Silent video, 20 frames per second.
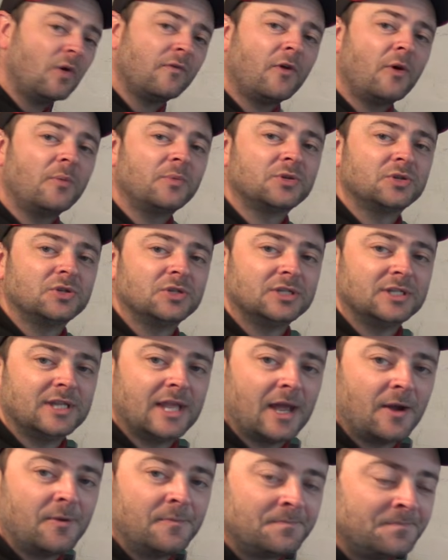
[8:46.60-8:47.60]
of options
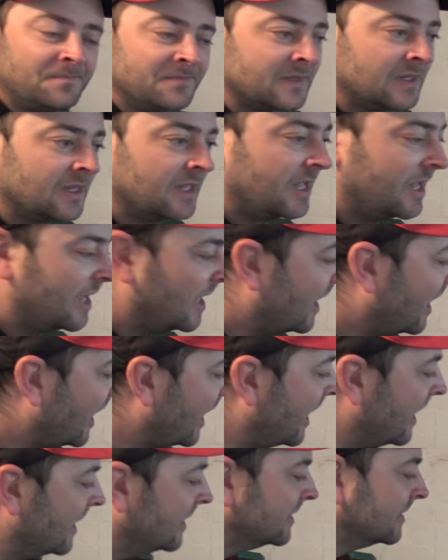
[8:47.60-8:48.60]
now.
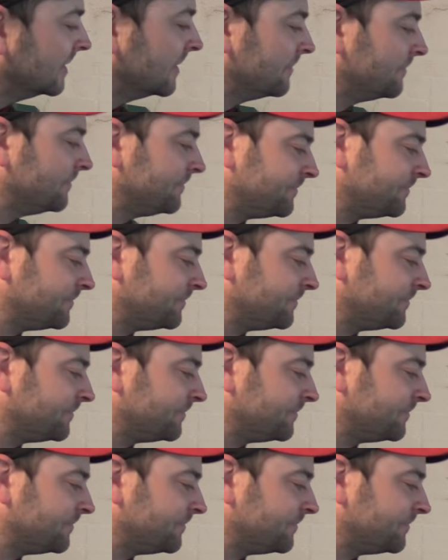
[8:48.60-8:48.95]
And